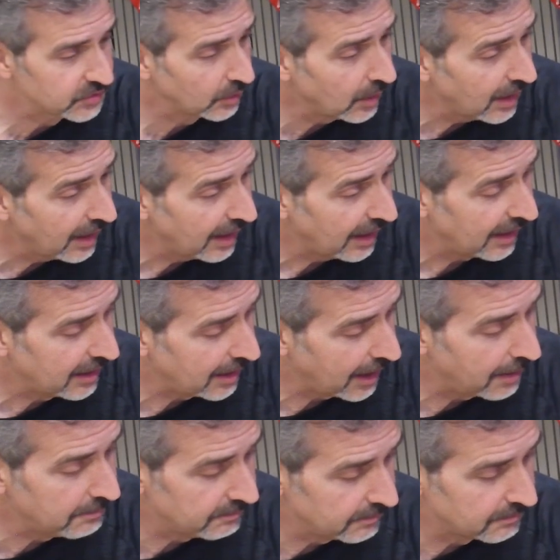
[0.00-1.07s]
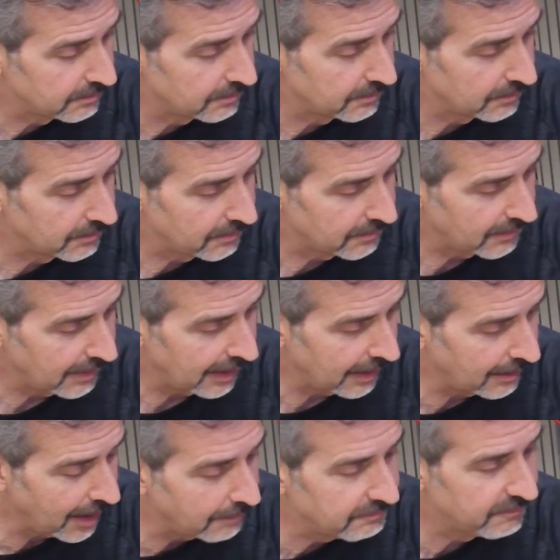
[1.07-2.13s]
So
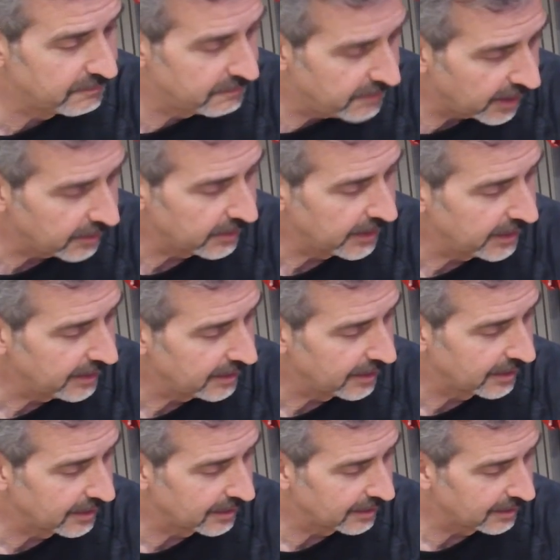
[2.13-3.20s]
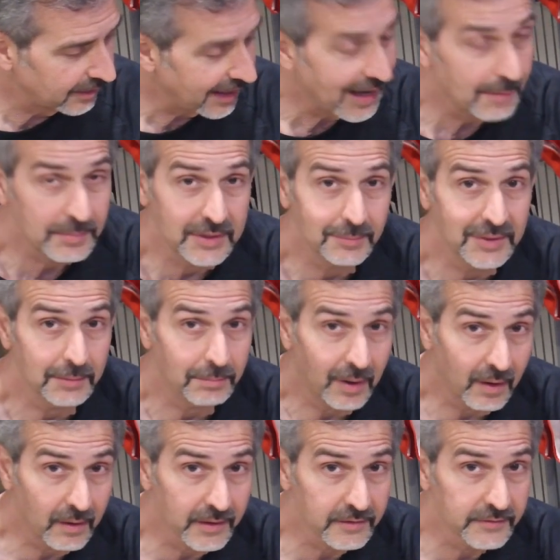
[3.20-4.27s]
I'm very happy to be a
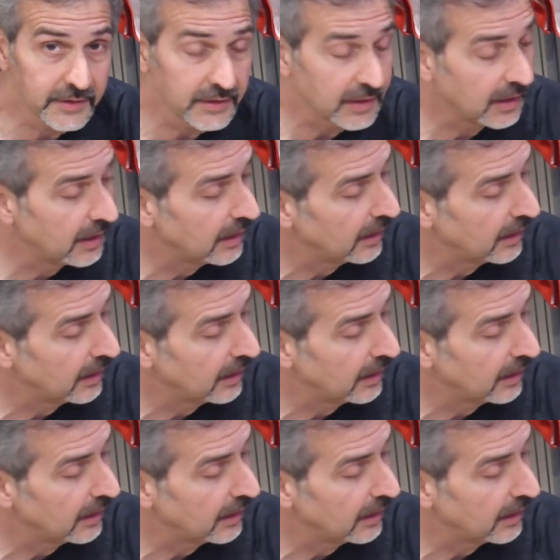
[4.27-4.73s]
part of it,